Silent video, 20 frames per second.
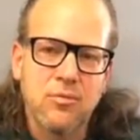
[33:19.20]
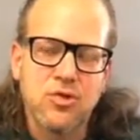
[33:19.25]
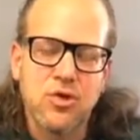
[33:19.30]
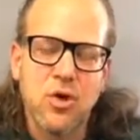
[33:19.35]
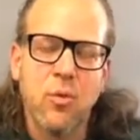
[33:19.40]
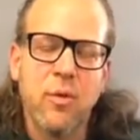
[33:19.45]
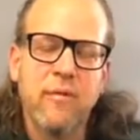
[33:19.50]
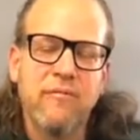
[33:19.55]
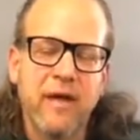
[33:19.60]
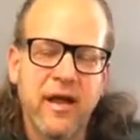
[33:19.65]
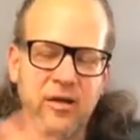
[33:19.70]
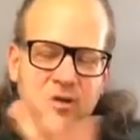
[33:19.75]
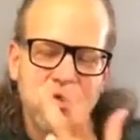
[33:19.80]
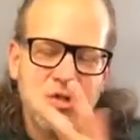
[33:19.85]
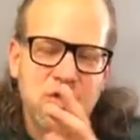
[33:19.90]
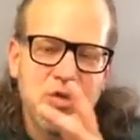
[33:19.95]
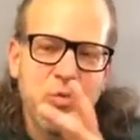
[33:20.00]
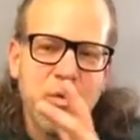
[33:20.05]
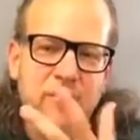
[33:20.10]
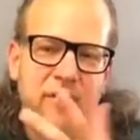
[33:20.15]
So we've got,
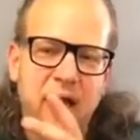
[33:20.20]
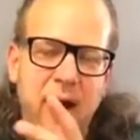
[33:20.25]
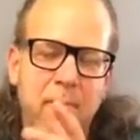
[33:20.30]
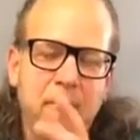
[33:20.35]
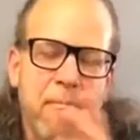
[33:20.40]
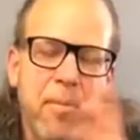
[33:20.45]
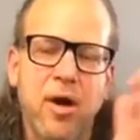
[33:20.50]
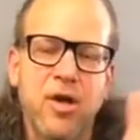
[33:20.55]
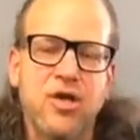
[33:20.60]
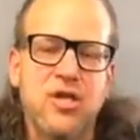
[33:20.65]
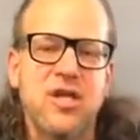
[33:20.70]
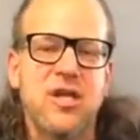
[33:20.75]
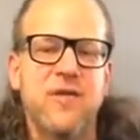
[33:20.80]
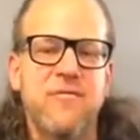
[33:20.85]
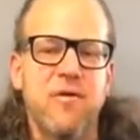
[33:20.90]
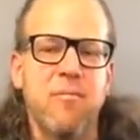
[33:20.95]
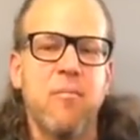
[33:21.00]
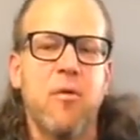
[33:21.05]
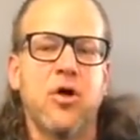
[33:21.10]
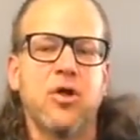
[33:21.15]
we've got a bunch of
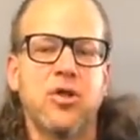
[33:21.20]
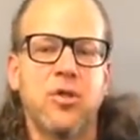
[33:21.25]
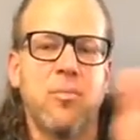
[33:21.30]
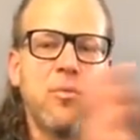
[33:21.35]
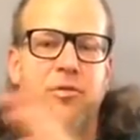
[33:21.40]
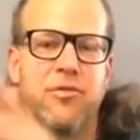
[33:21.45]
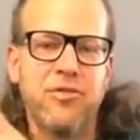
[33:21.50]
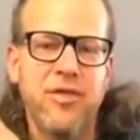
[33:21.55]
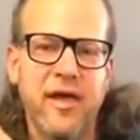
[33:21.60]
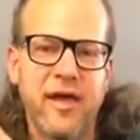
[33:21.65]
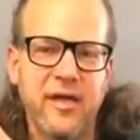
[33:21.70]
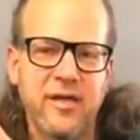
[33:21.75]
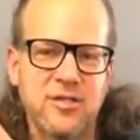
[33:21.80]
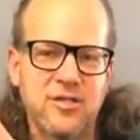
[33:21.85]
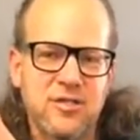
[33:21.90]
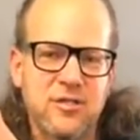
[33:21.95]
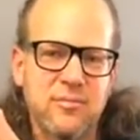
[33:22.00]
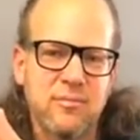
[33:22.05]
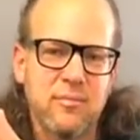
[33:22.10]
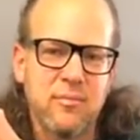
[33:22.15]
different multiple
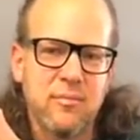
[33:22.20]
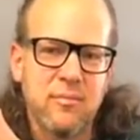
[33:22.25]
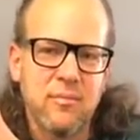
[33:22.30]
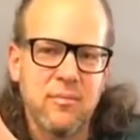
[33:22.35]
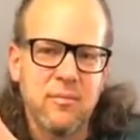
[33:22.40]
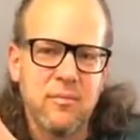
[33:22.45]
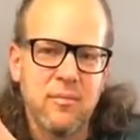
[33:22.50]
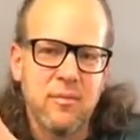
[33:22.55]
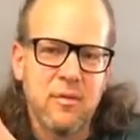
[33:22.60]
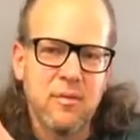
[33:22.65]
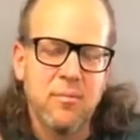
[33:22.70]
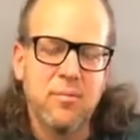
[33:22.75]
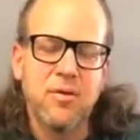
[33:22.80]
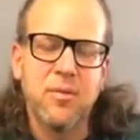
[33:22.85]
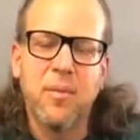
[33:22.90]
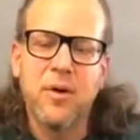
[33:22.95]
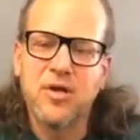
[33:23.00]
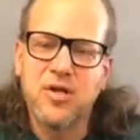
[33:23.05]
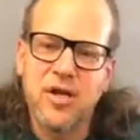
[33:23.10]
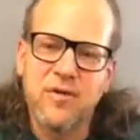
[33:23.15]
things, a
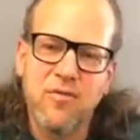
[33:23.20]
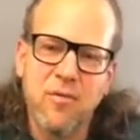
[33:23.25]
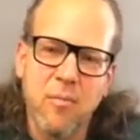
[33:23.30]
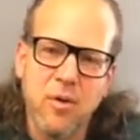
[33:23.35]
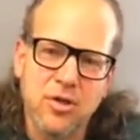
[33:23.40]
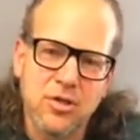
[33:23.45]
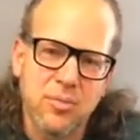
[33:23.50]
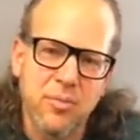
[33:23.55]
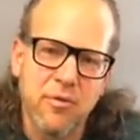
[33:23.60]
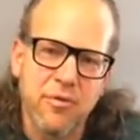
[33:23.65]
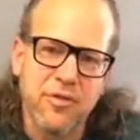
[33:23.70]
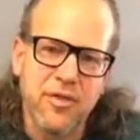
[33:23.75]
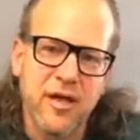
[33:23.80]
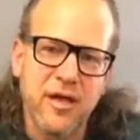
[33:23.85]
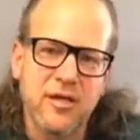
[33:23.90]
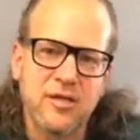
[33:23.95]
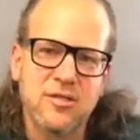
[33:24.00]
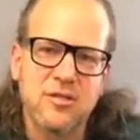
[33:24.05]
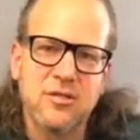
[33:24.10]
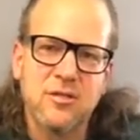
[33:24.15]
bunch of different multiple
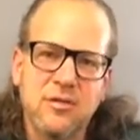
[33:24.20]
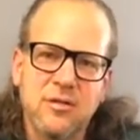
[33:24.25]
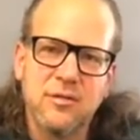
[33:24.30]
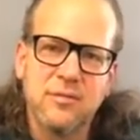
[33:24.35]
things.